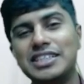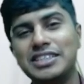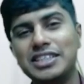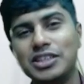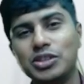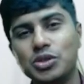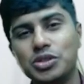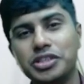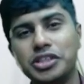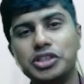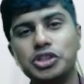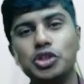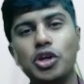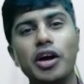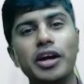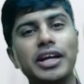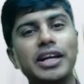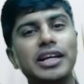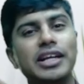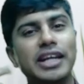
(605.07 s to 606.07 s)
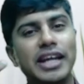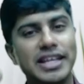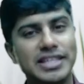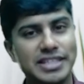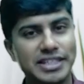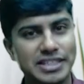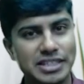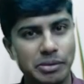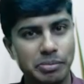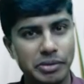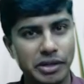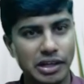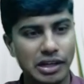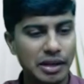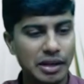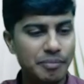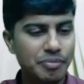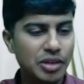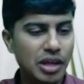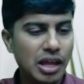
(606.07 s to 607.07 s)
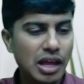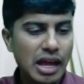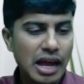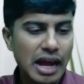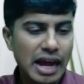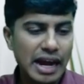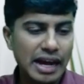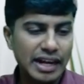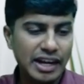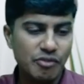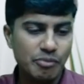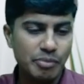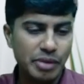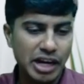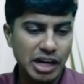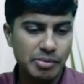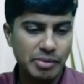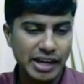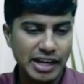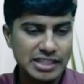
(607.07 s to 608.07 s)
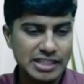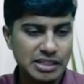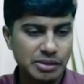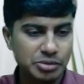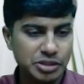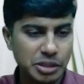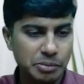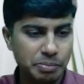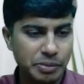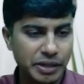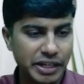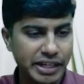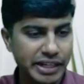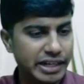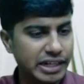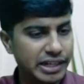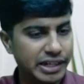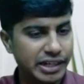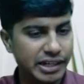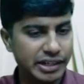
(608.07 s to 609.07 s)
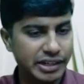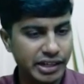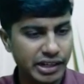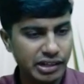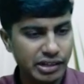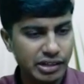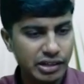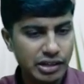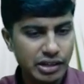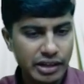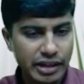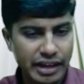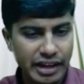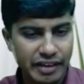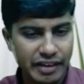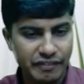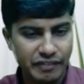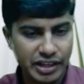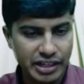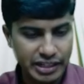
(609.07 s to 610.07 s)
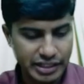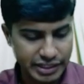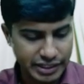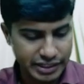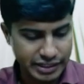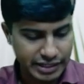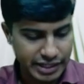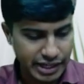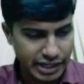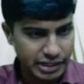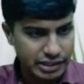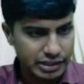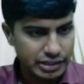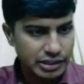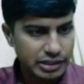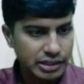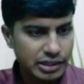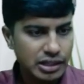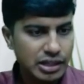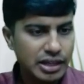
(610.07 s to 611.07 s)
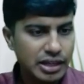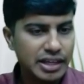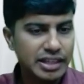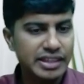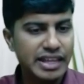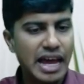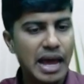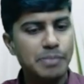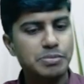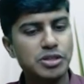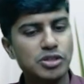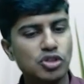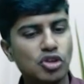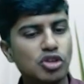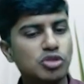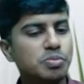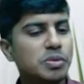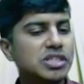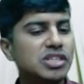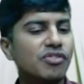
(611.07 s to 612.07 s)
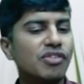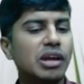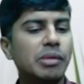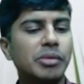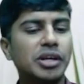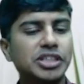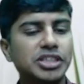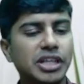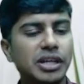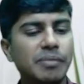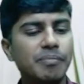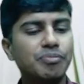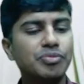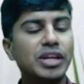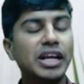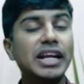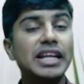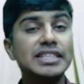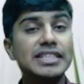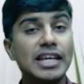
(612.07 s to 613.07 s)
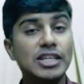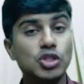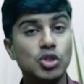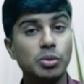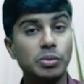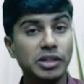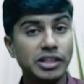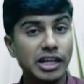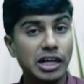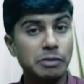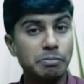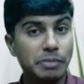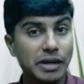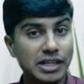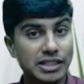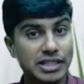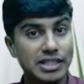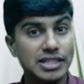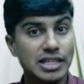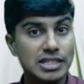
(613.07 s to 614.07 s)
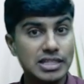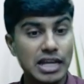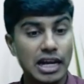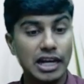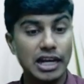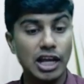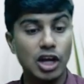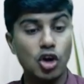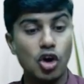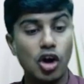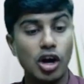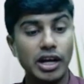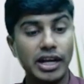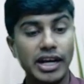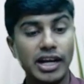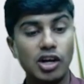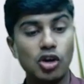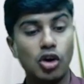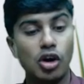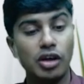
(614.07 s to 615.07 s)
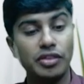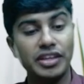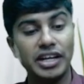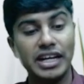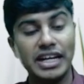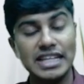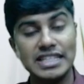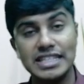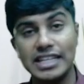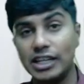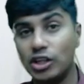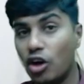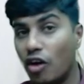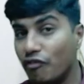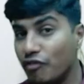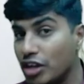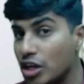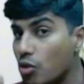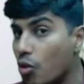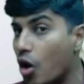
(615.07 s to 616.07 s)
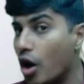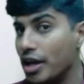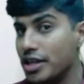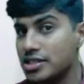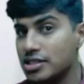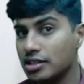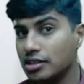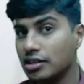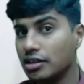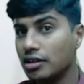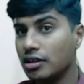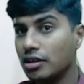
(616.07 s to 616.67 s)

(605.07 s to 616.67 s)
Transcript: sixteen thousand stock in transit separately. And I've made my assumption pretty clear here. I've written it that in the absence of specific mention, it is assumed that purchases are recorded on the receipt of invoice